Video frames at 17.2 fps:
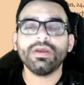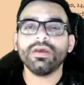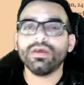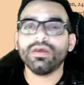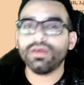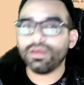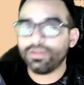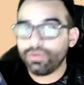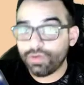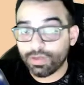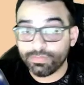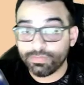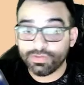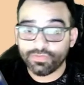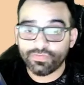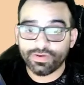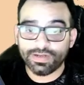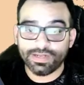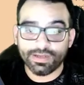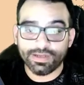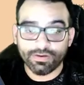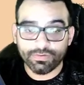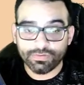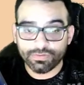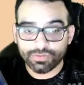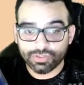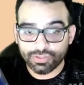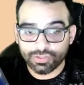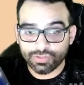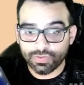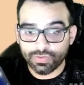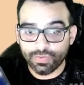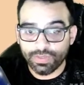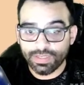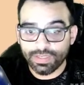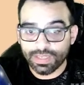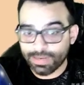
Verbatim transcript: You come to find out she's doing